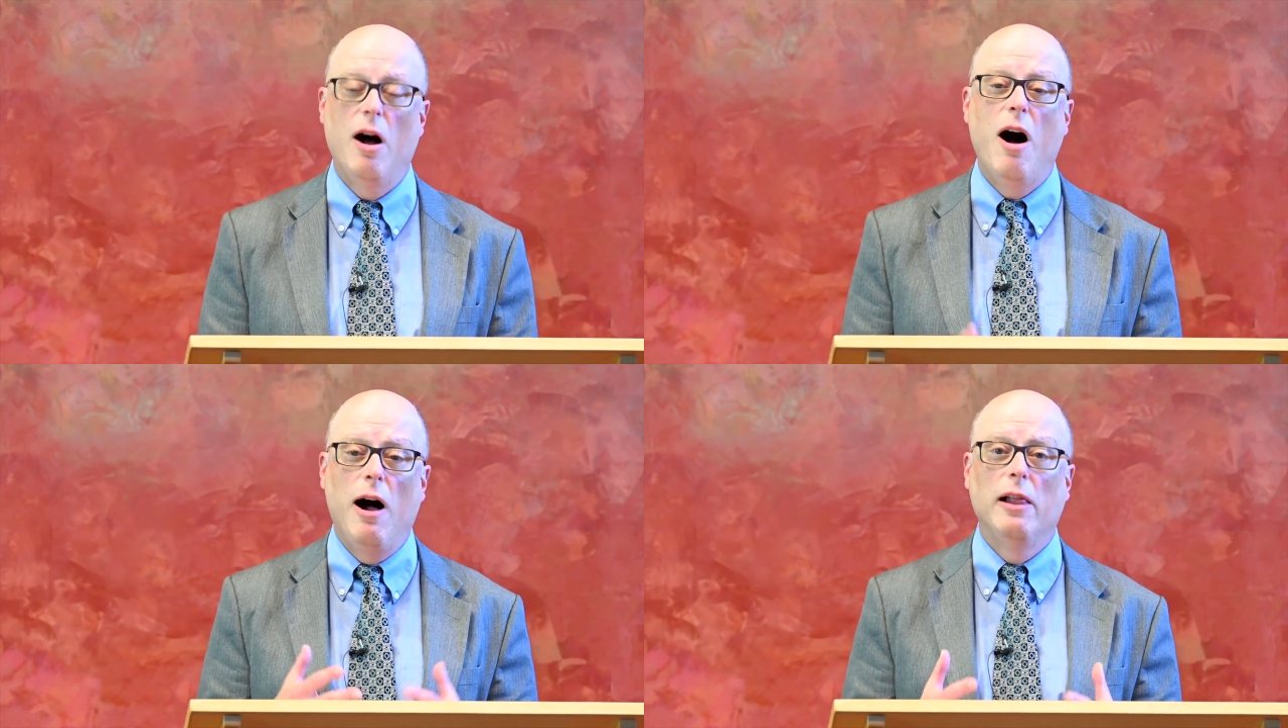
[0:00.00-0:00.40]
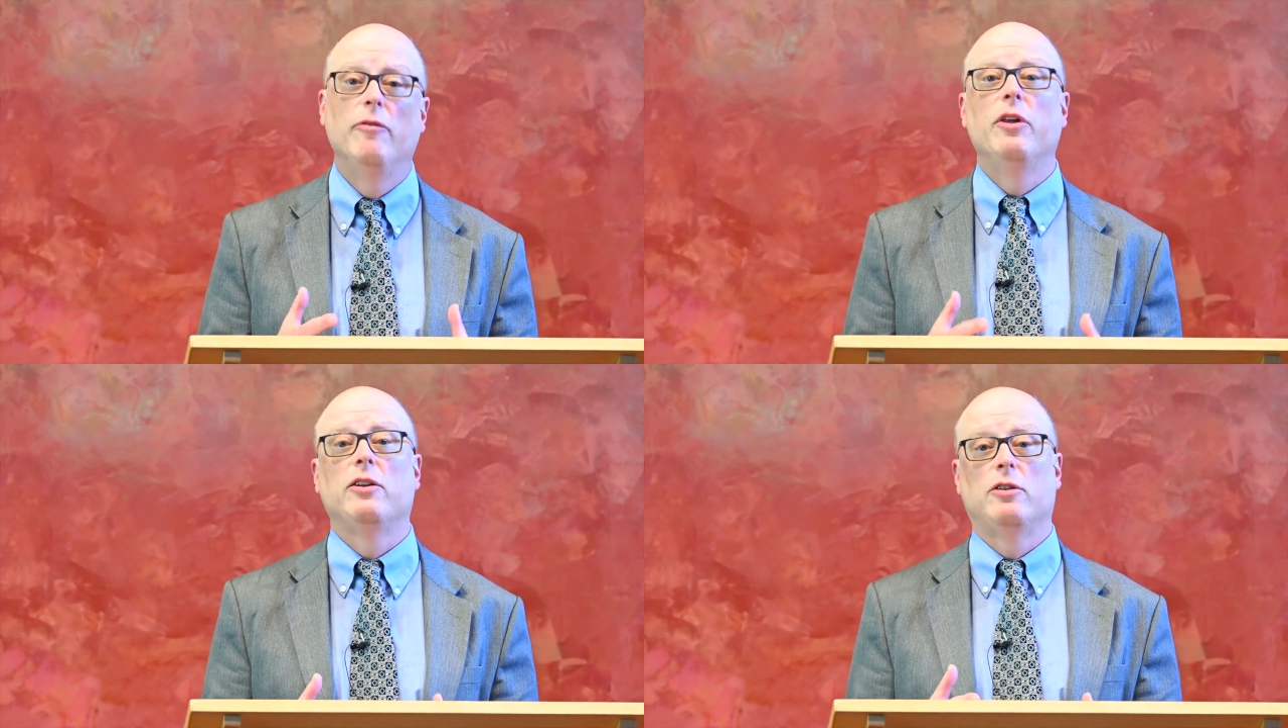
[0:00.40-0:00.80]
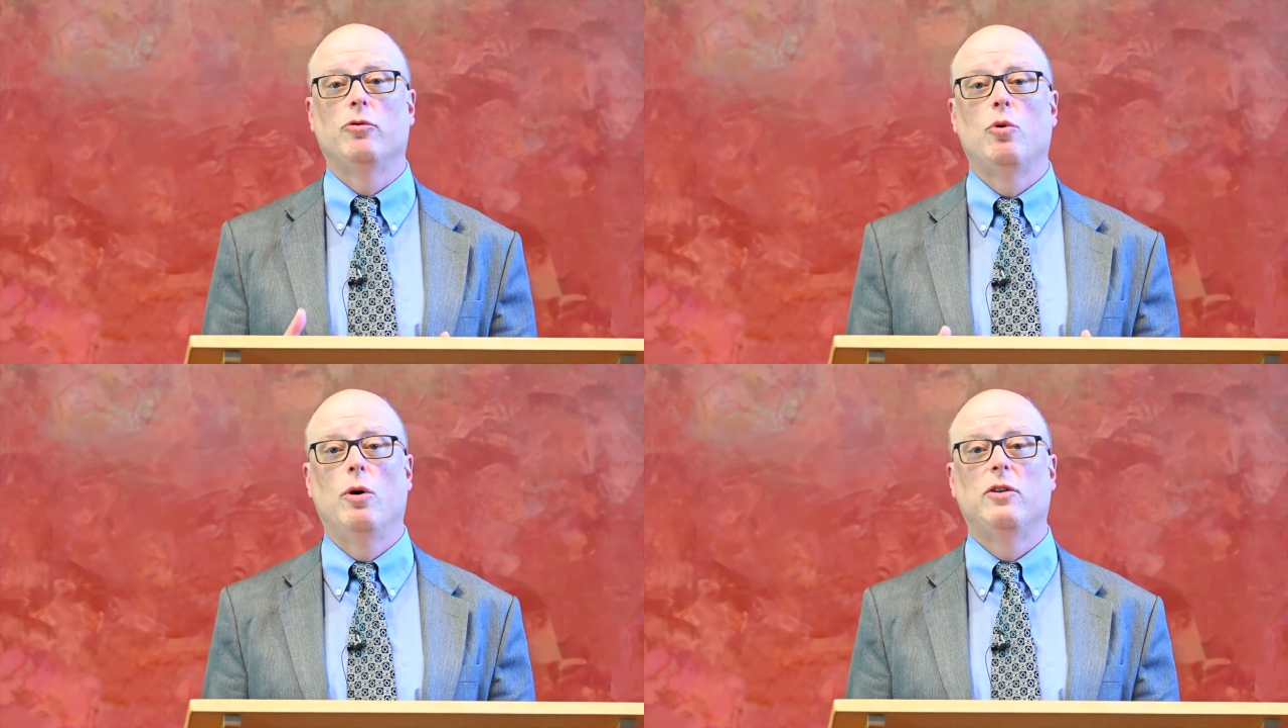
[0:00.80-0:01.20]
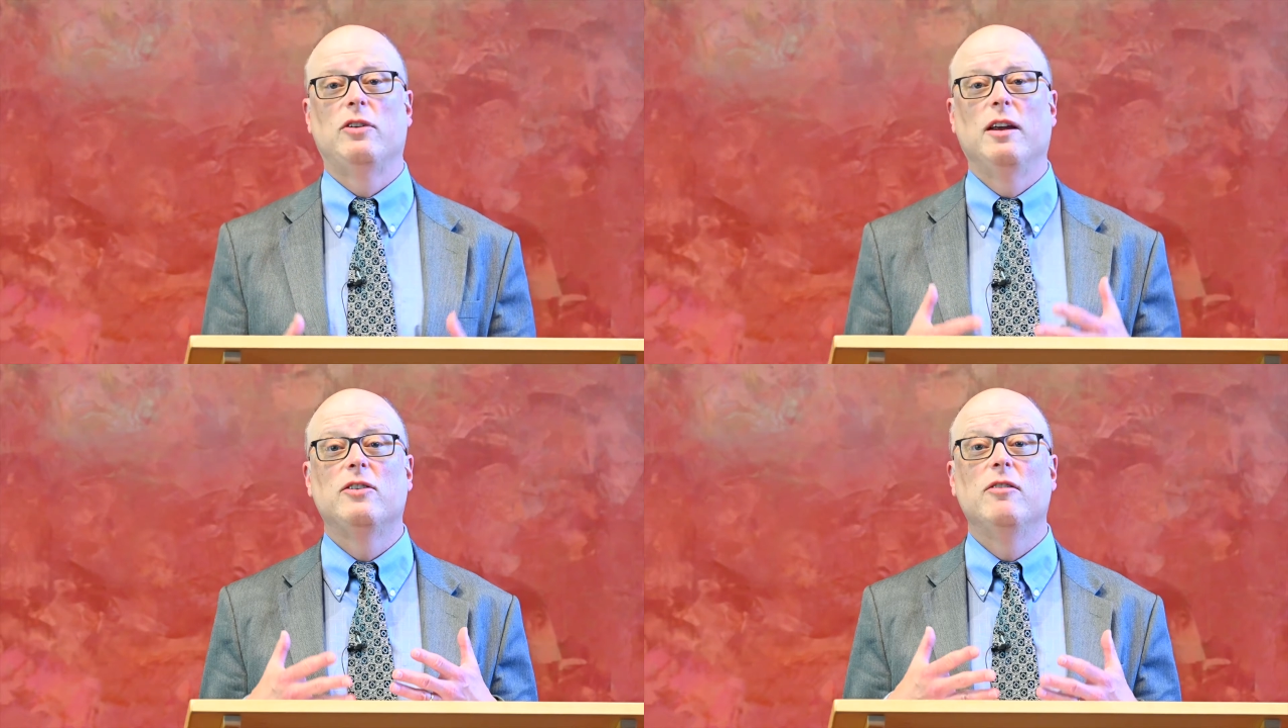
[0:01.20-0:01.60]
All of this, of course,
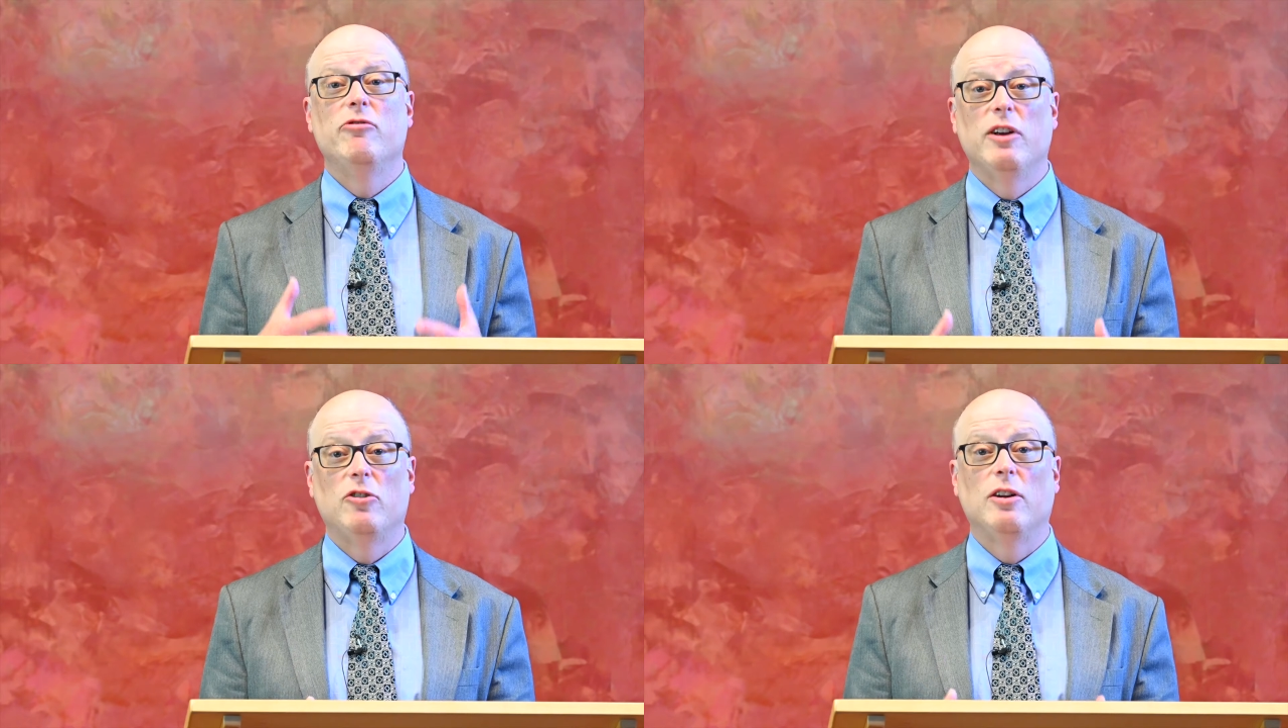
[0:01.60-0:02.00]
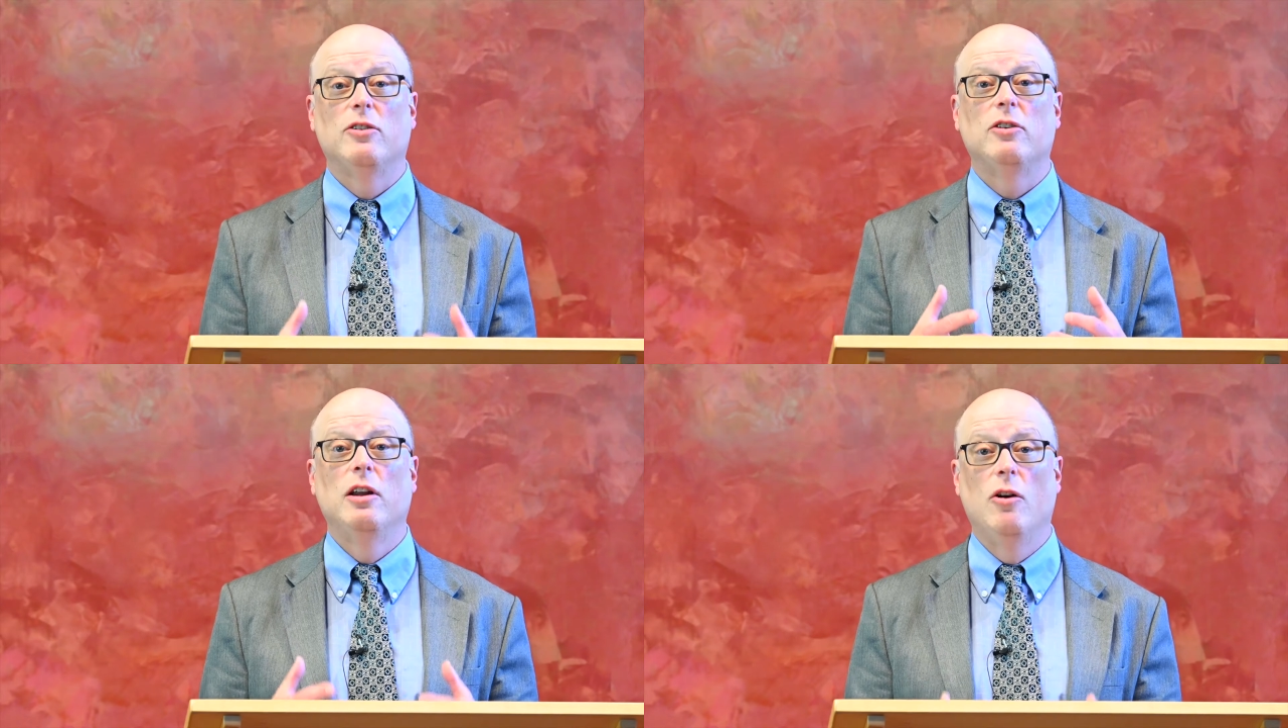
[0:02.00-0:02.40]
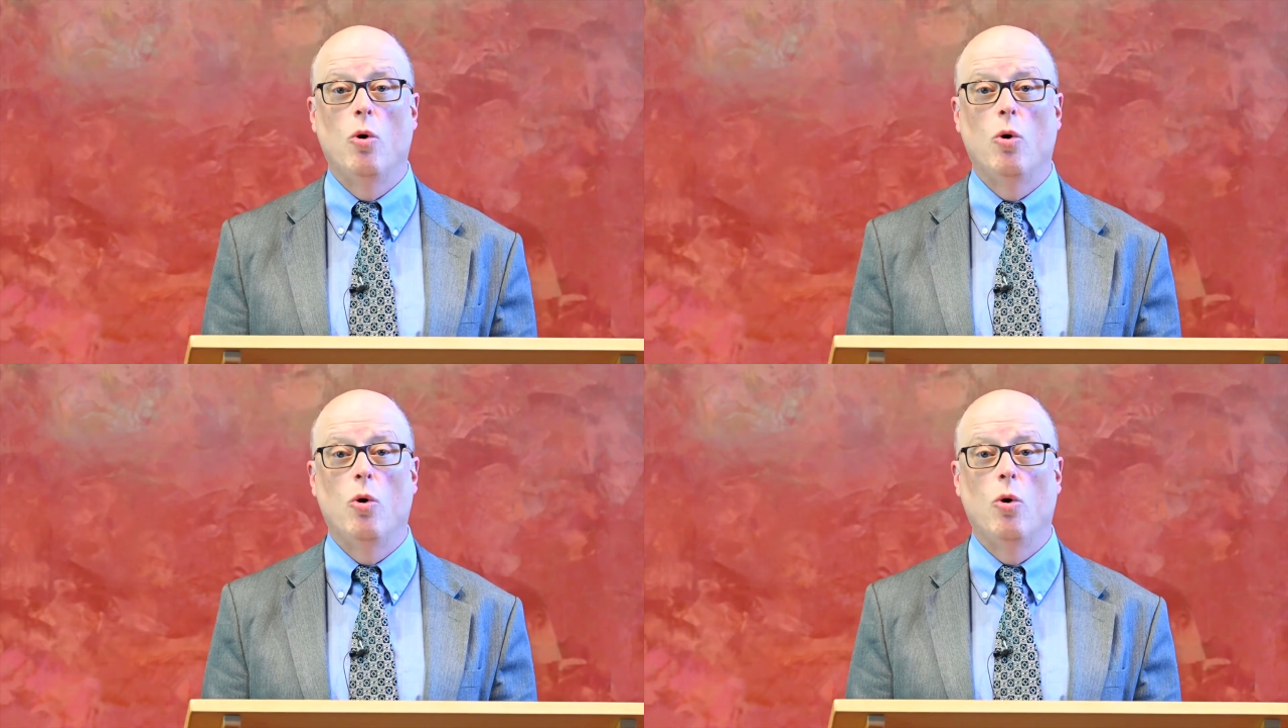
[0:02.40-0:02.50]
is a vicious,